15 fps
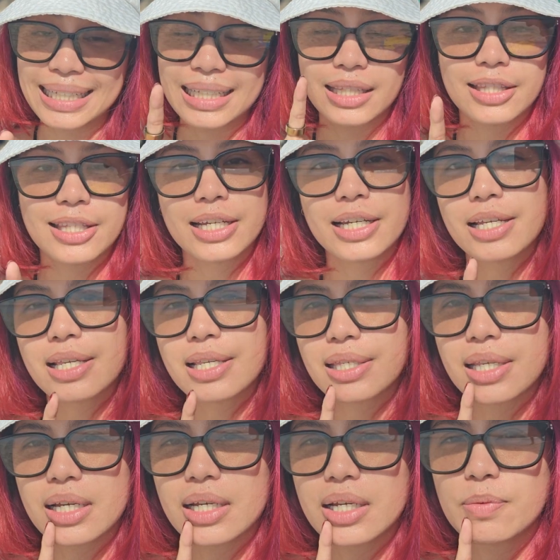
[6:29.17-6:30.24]
It does
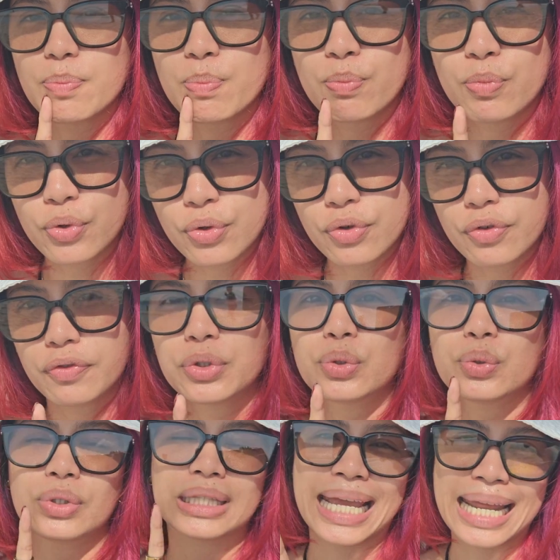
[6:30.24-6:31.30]
move to
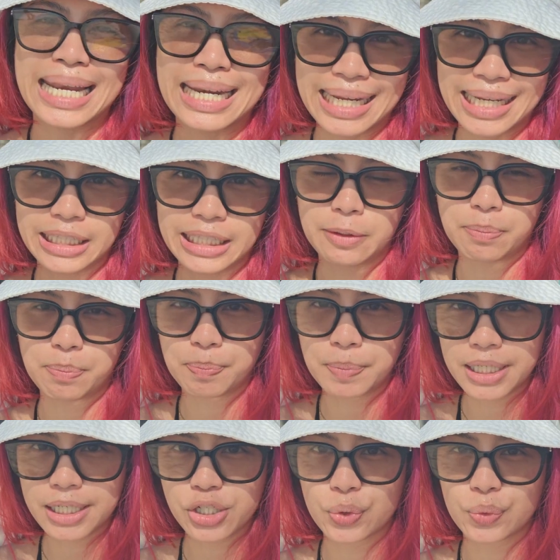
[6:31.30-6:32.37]

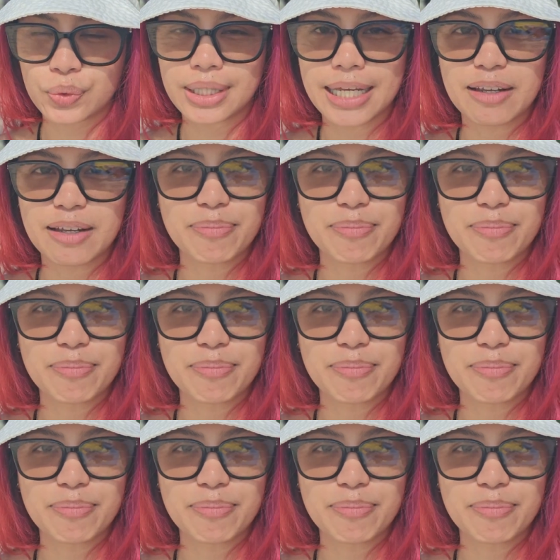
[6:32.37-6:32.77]
1080p shooting,